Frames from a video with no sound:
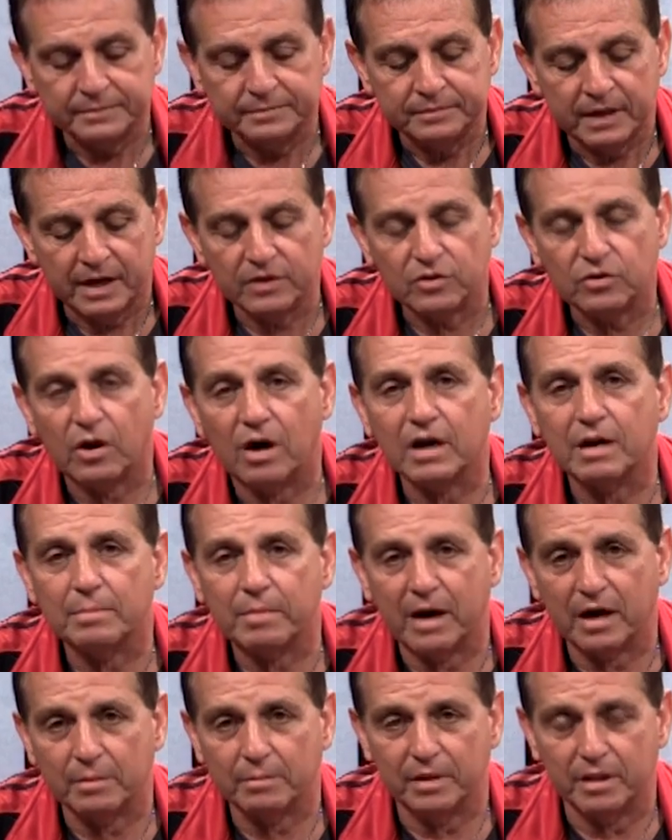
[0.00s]
I talk
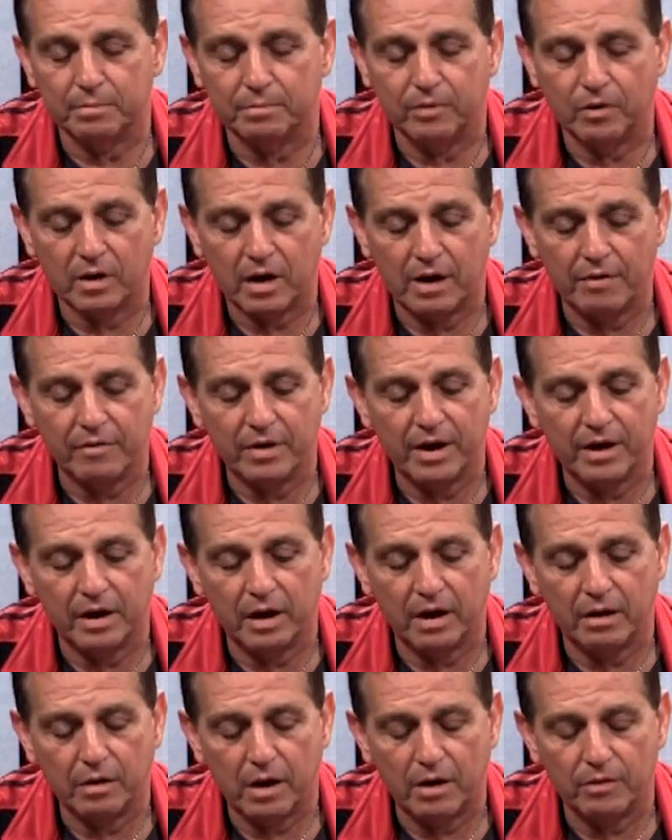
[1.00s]
about him in the book I
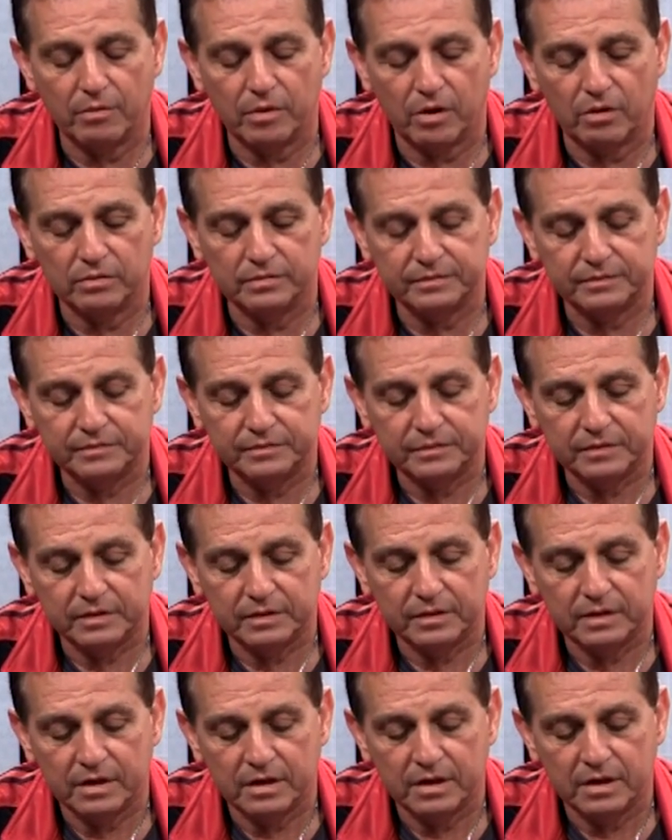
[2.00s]
wrote.
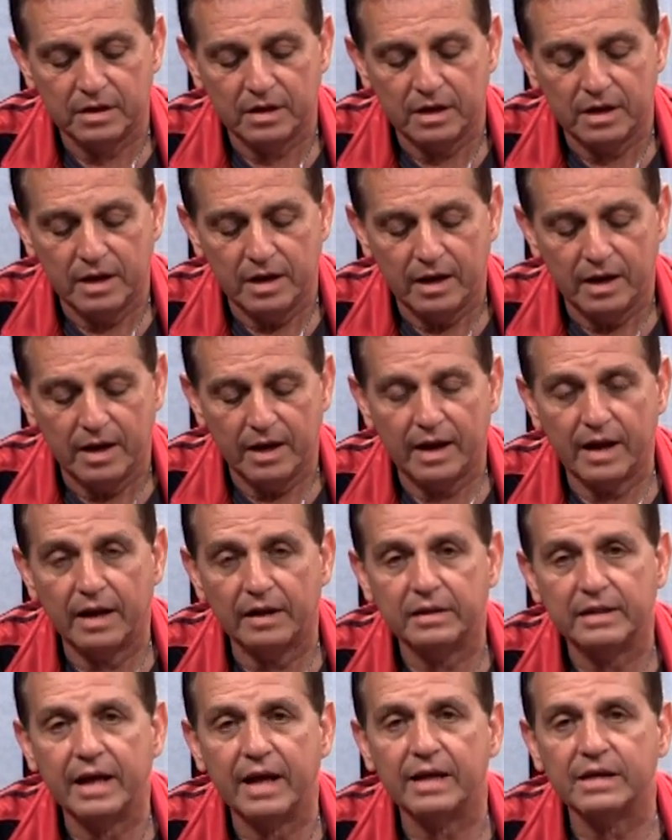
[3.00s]

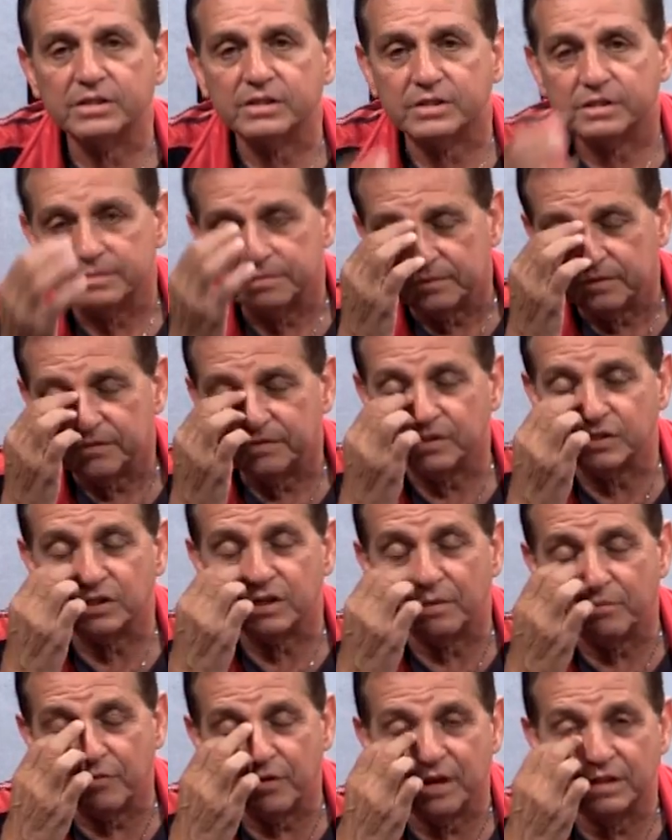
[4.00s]
And Dennis For
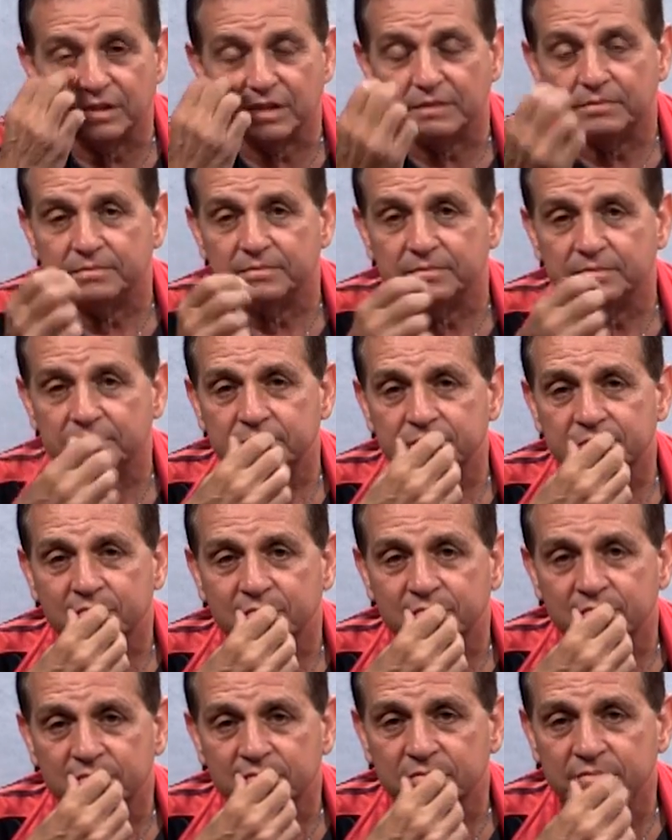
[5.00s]
some reason.
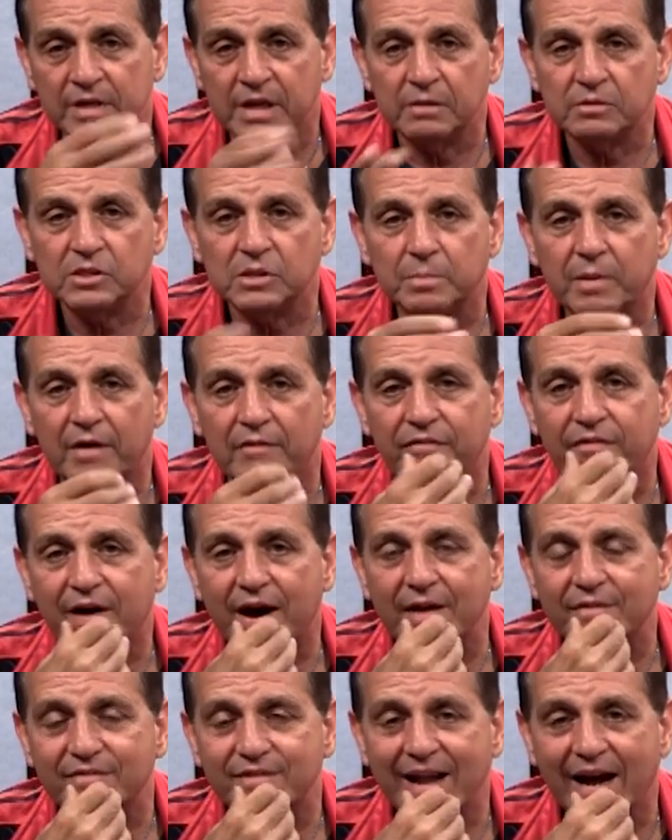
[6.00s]
He was about
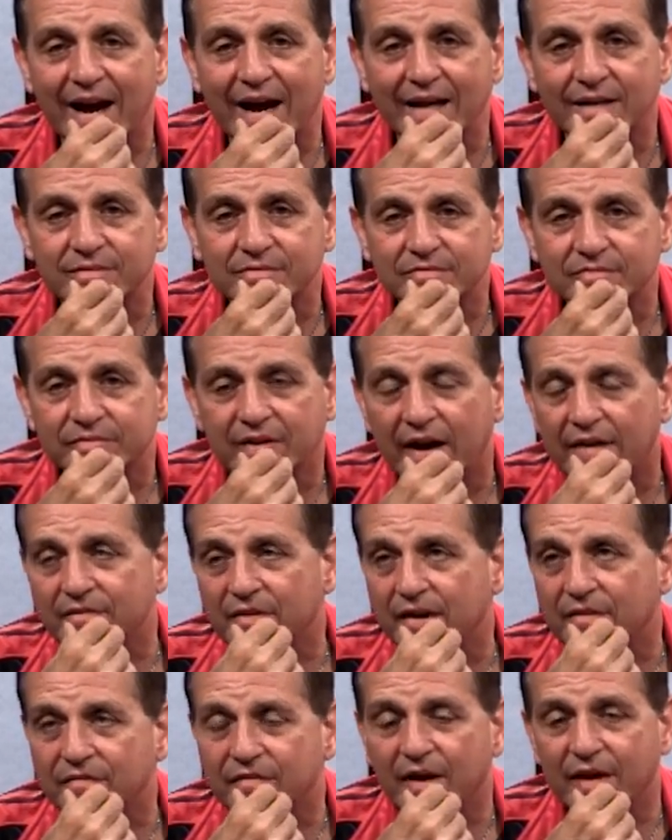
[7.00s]
5'9",
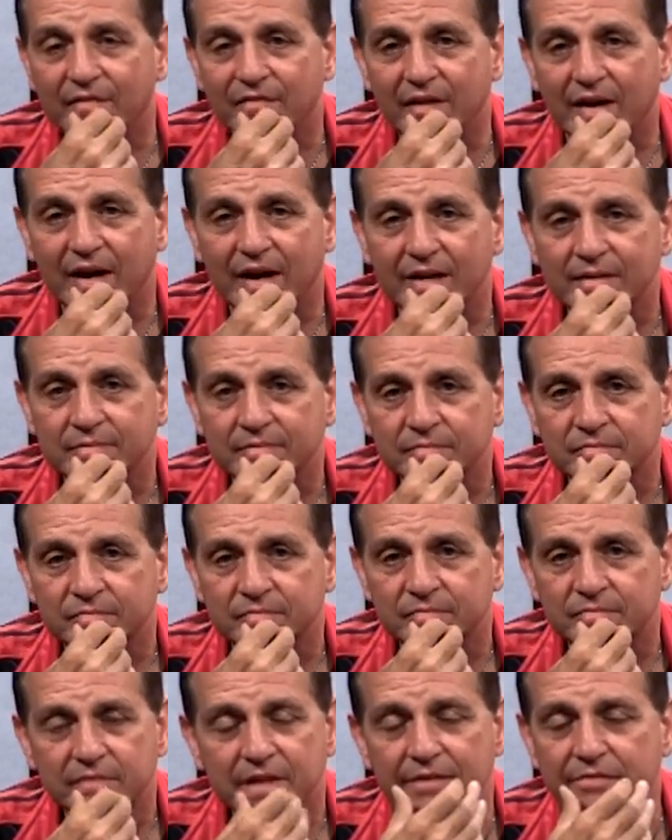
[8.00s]
5'8", 5'9",
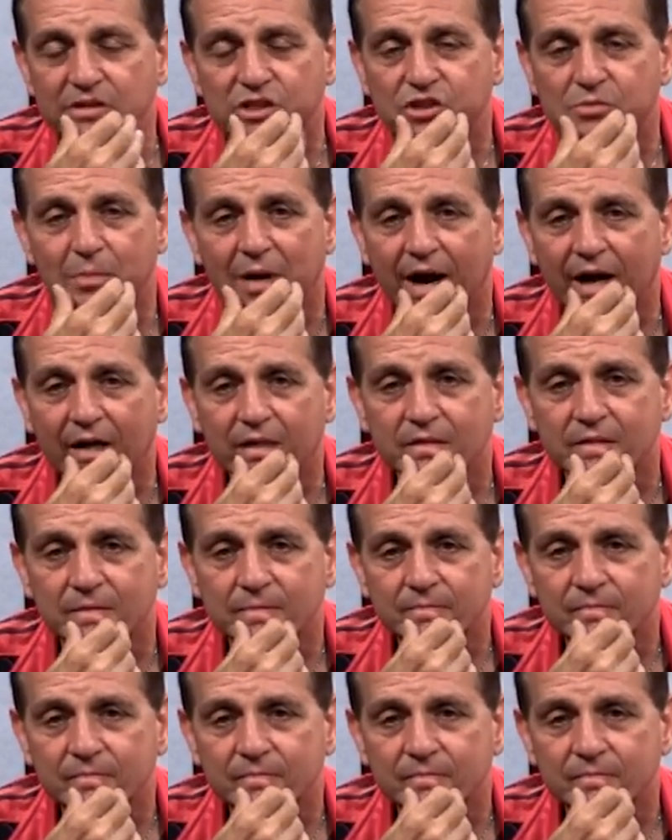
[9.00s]
never smiled.